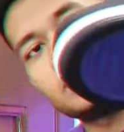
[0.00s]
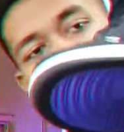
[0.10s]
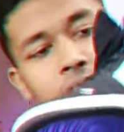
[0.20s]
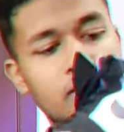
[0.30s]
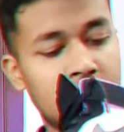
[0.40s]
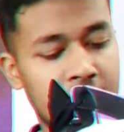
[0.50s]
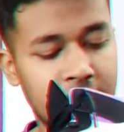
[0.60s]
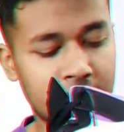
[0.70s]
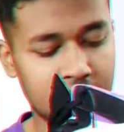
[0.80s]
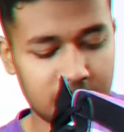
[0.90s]
what do you call it,
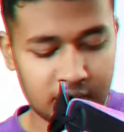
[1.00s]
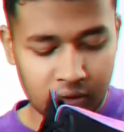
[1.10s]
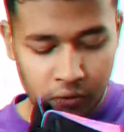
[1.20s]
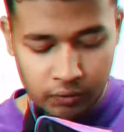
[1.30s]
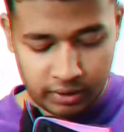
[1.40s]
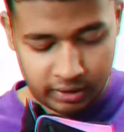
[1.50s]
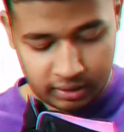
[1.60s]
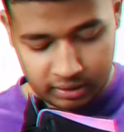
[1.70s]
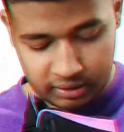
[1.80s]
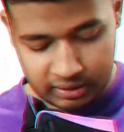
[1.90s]
the quote,
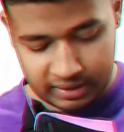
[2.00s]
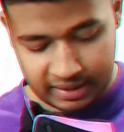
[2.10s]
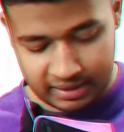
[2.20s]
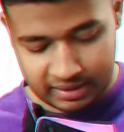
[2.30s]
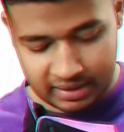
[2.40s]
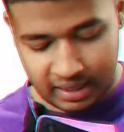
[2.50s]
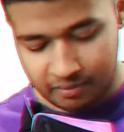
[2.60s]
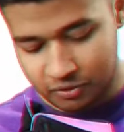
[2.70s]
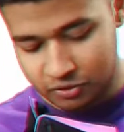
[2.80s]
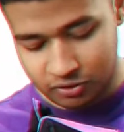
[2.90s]
that is,
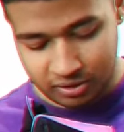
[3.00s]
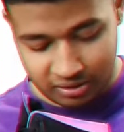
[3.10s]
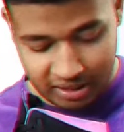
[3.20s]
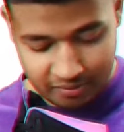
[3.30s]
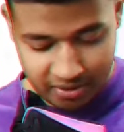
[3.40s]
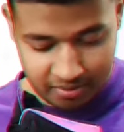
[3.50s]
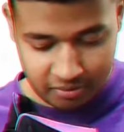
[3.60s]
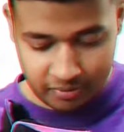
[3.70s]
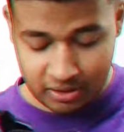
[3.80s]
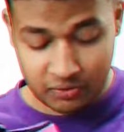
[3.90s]
I'm not sure I'll be able to
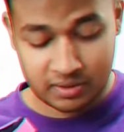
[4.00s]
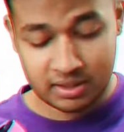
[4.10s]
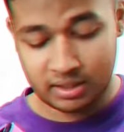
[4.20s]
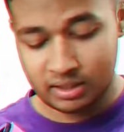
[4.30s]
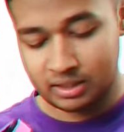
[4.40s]
pronounce it,